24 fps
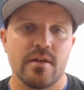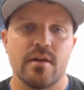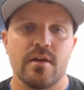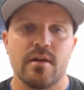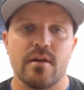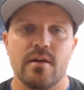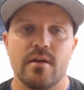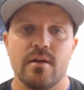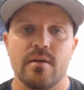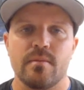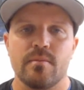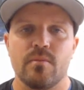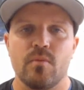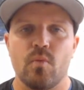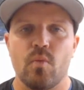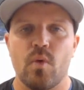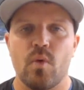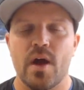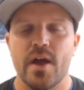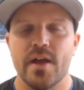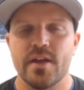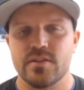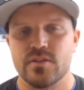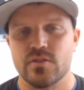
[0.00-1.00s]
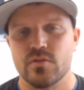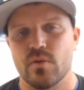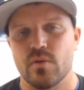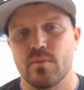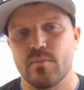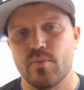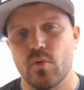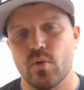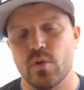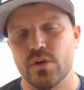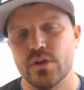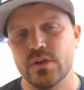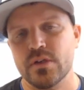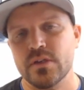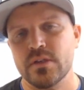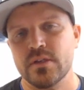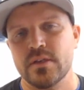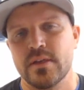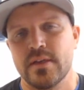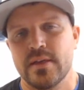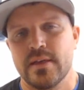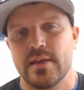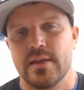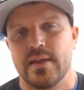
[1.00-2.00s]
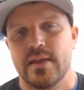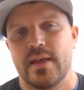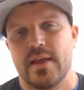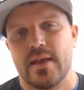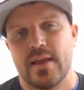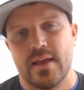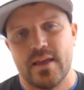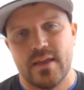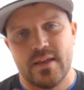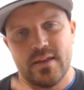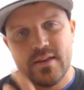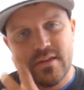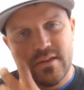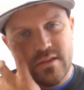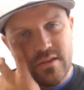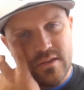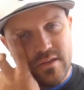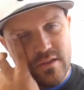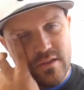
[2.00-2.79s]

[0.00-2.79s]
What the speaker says: why it's so important, and